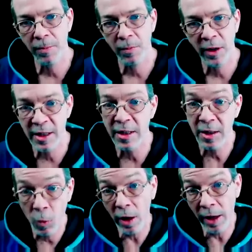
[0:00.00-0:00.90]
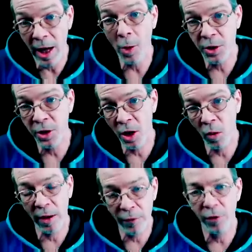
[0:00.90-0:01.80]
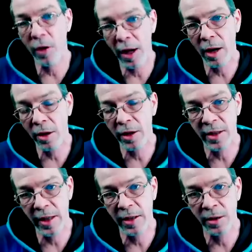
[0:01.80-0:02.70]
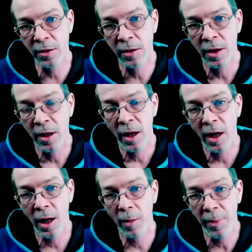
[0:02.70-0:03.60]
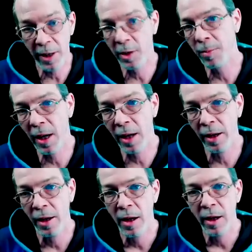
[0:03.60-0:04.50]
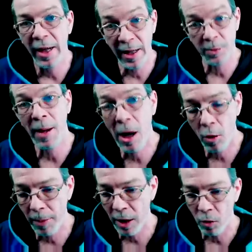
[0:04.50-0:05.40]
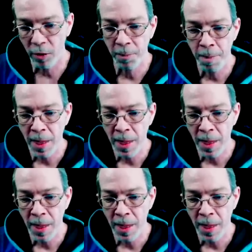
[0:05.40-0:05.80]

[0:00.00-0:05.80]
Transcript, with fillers: this really helps you know if your area is getting uh, picked by getting its power back on.